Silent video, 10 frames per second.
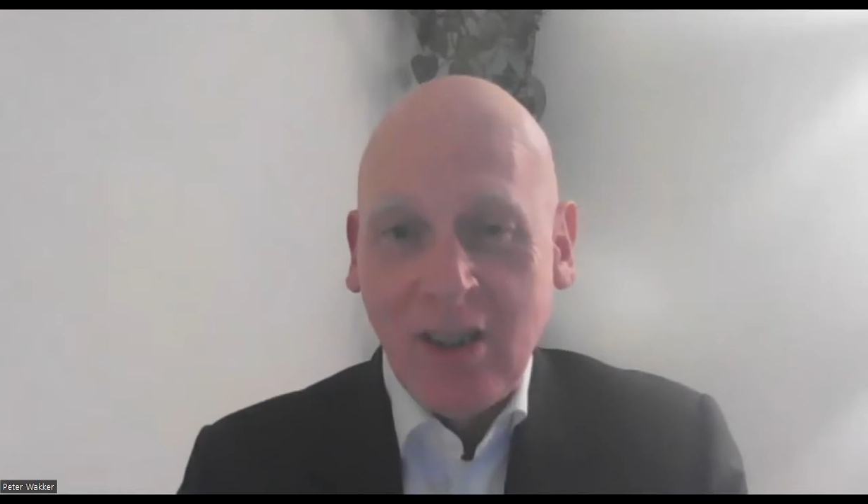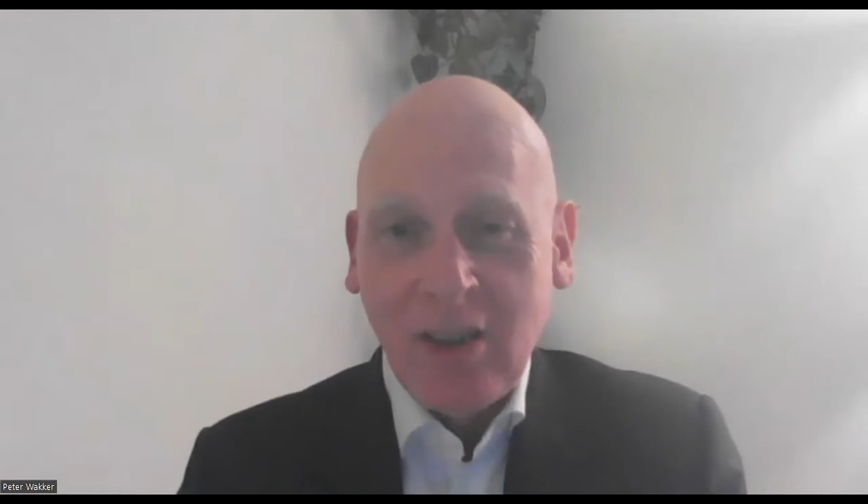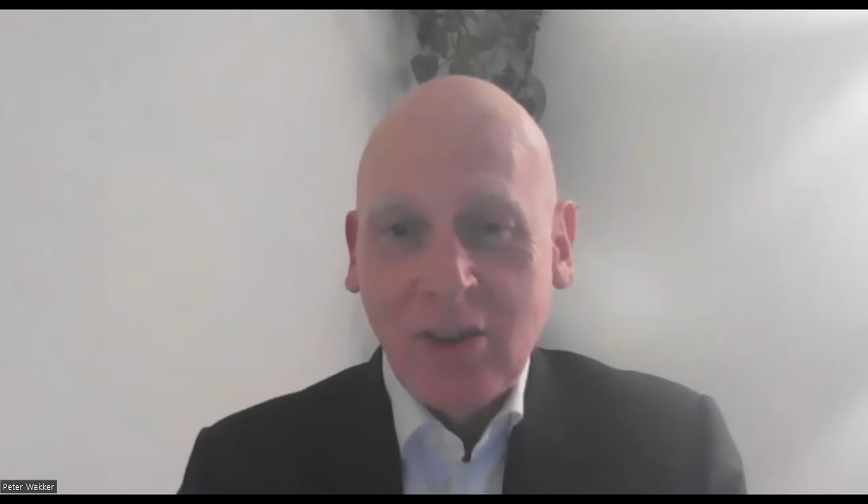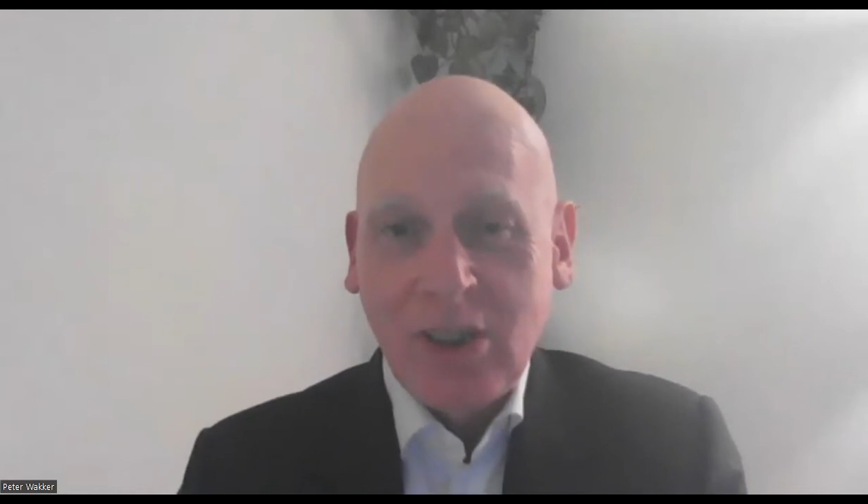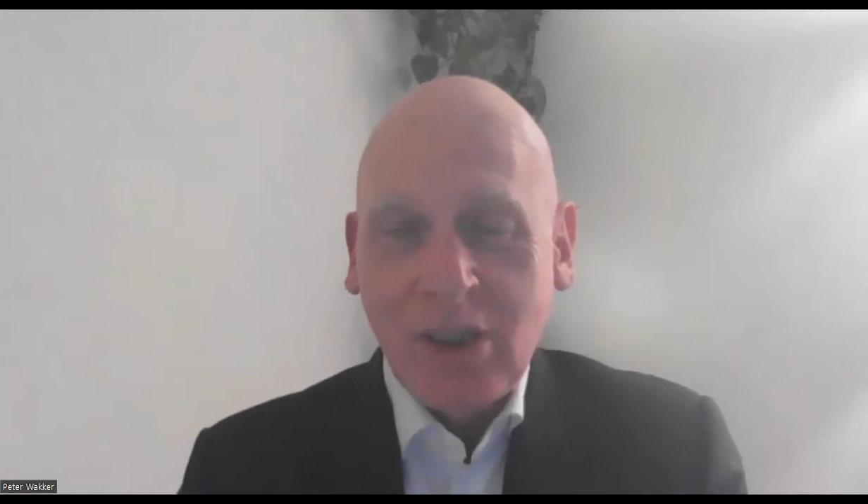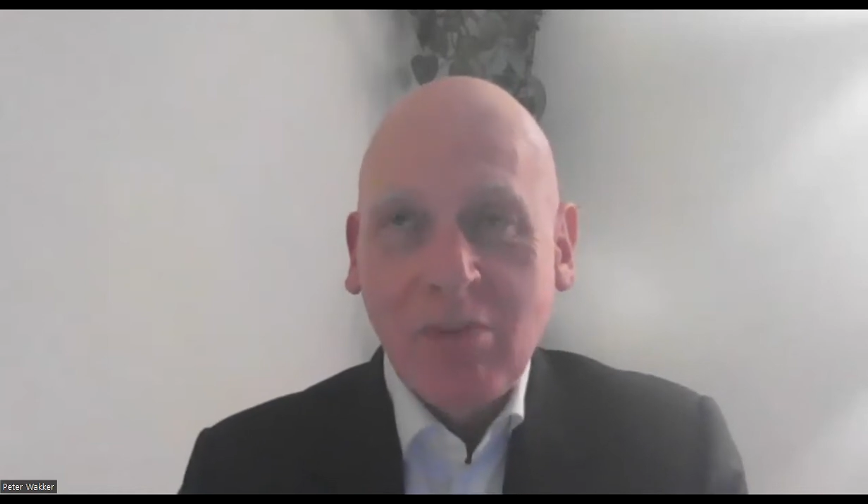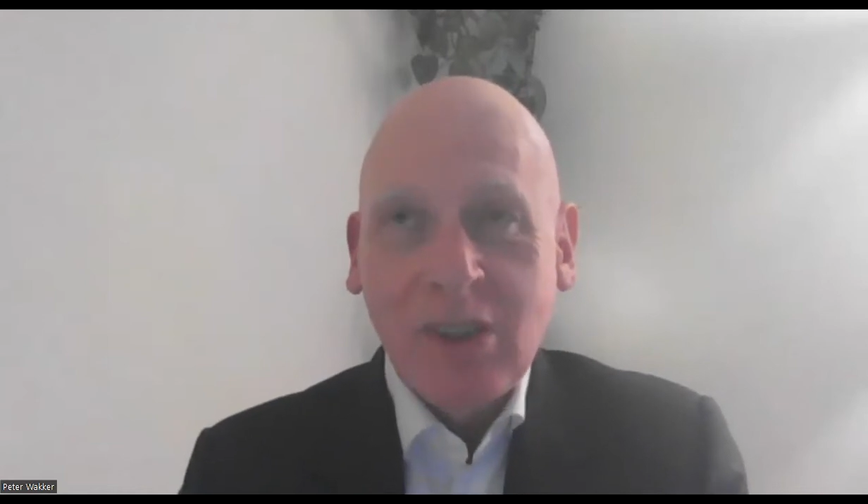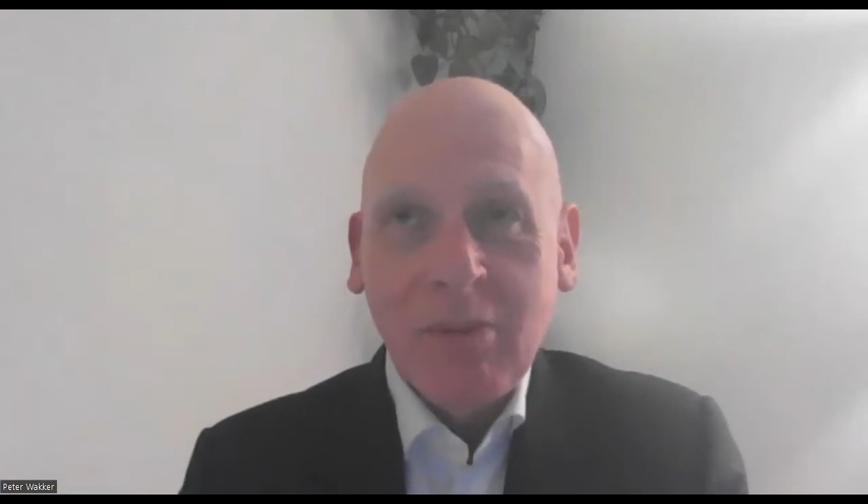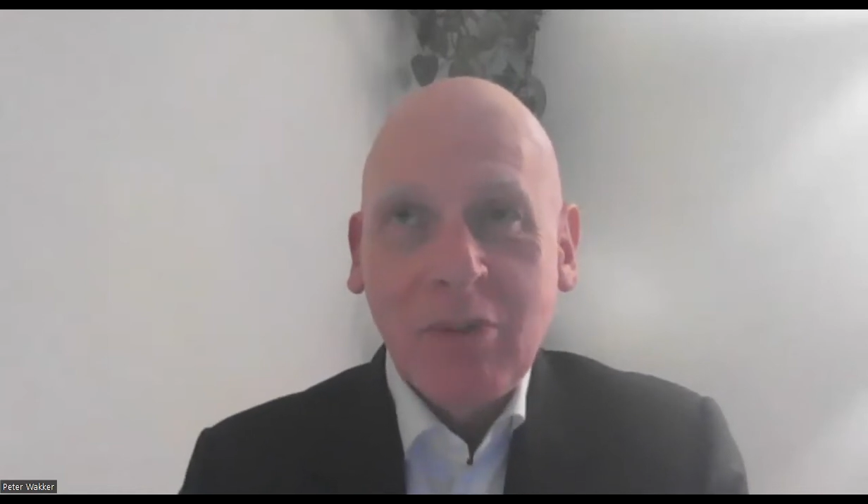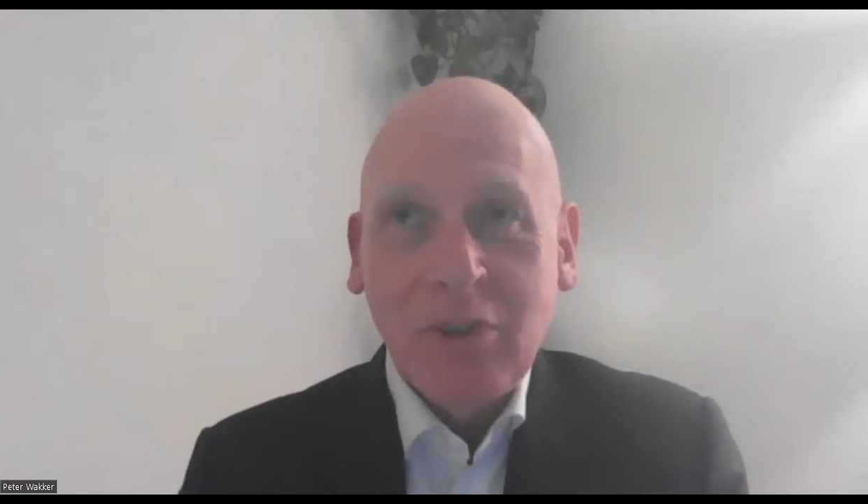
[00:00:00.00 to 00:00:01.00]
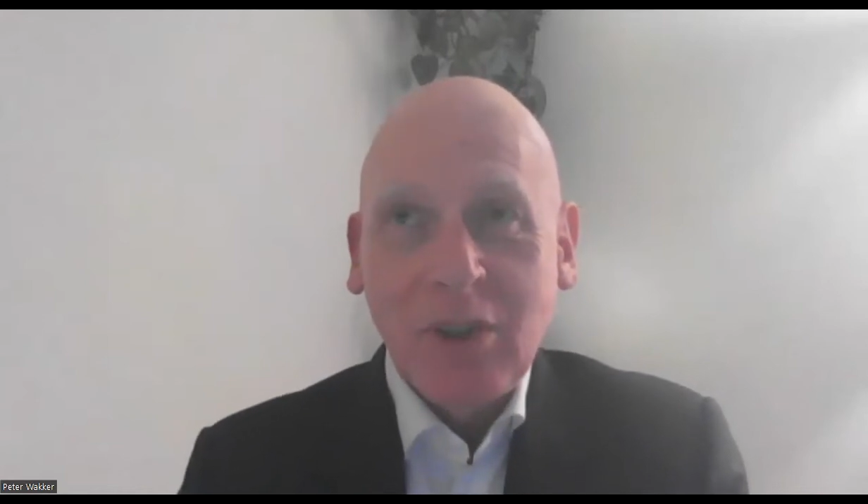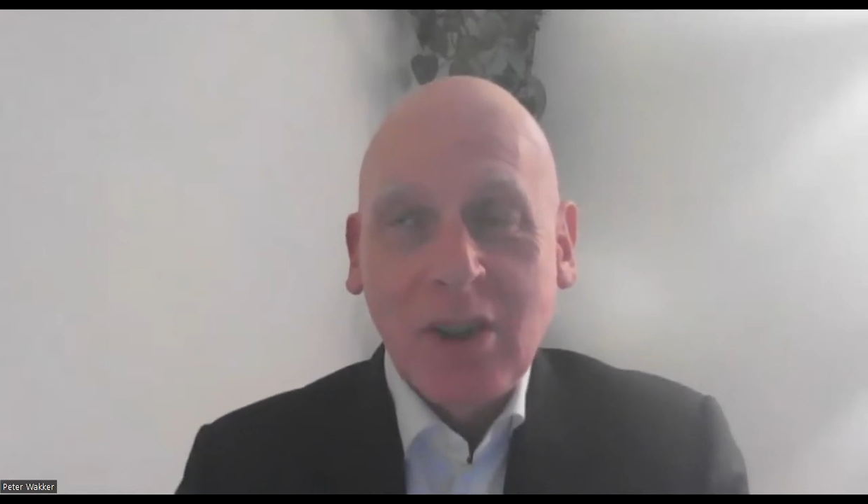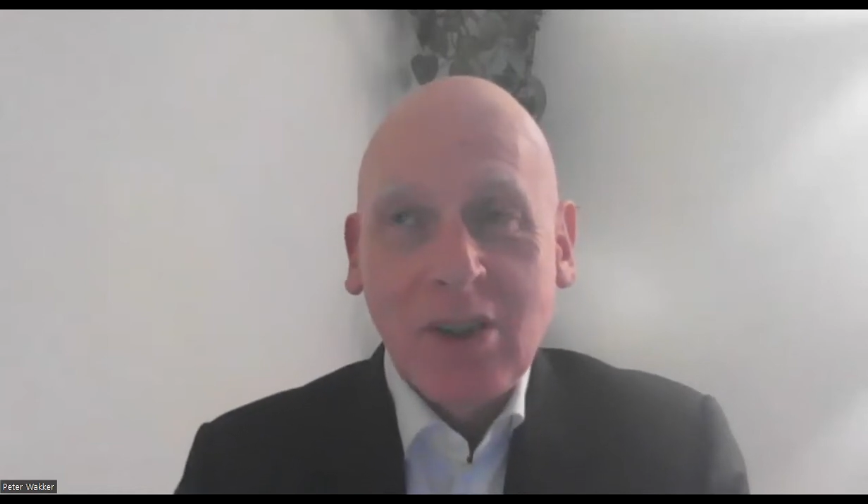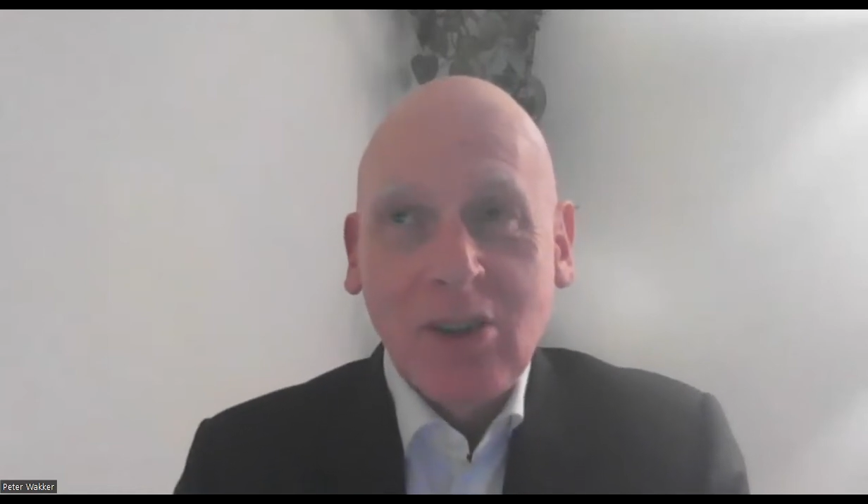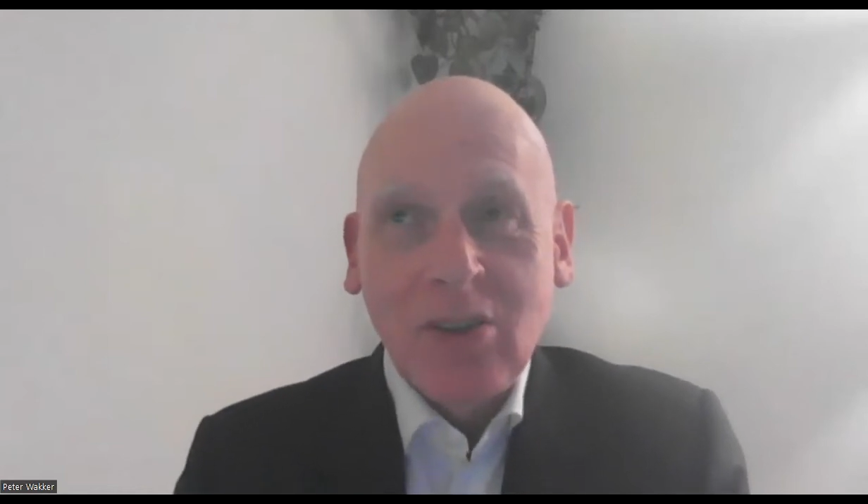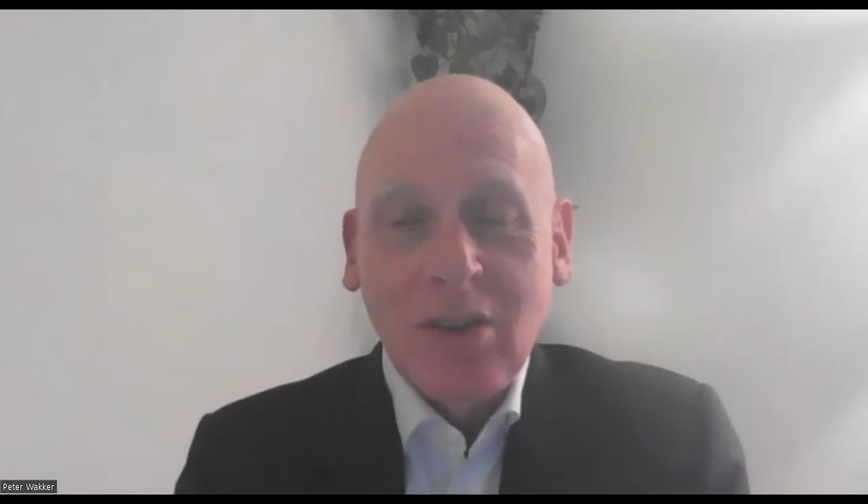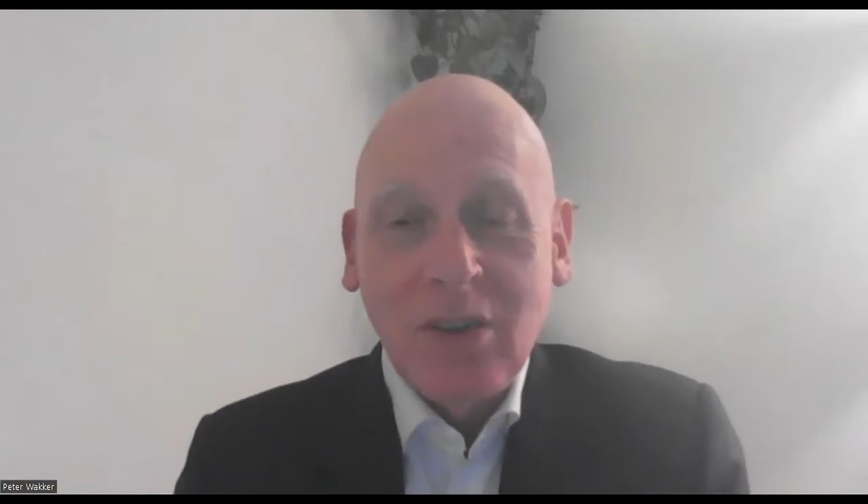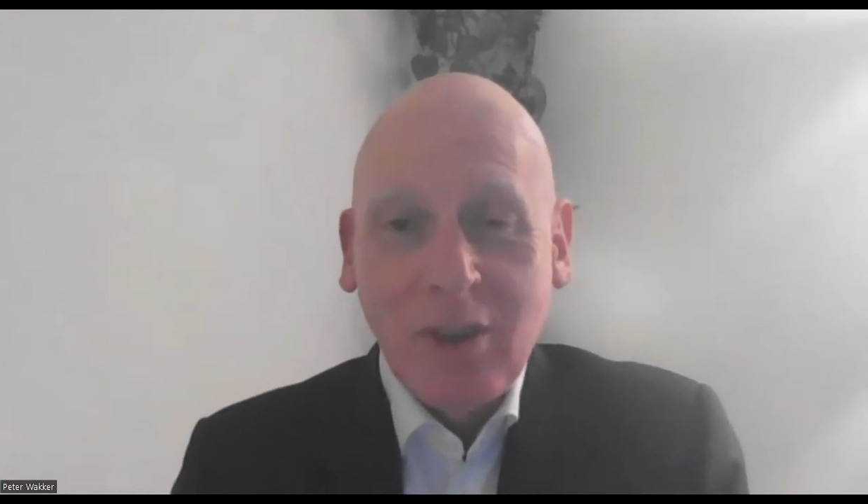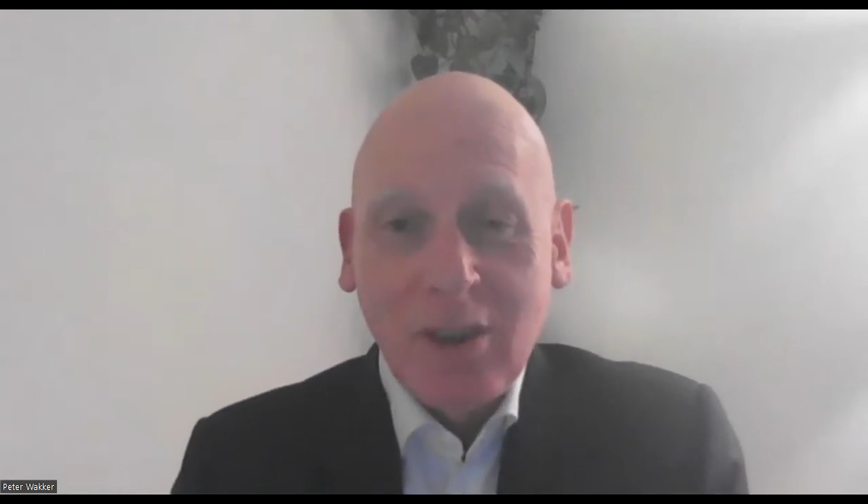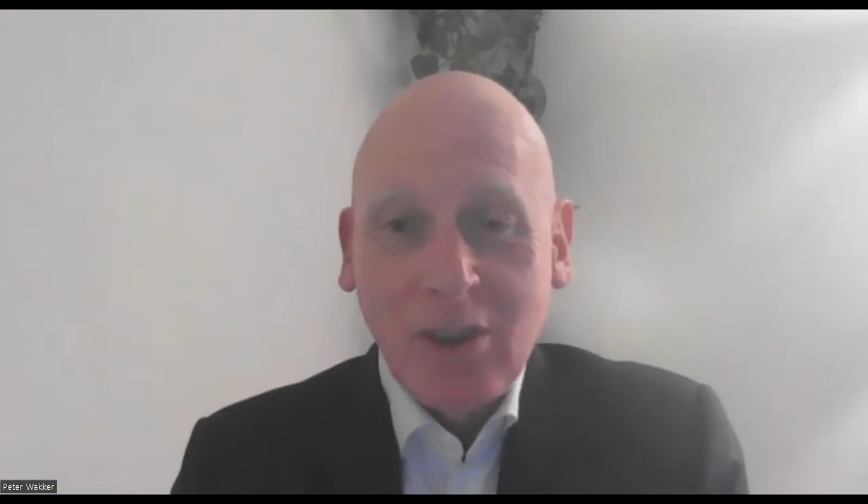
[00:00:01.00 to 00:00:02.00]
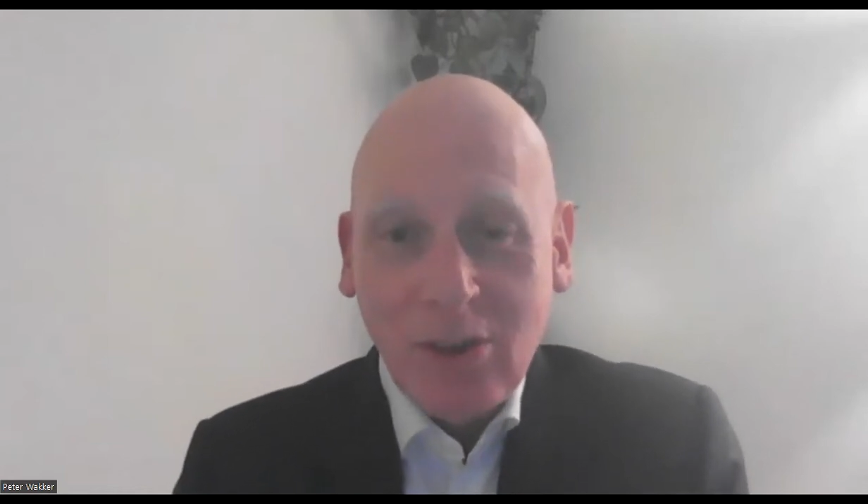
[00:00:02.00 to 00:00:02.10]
Now, sometimes for the uncertain events,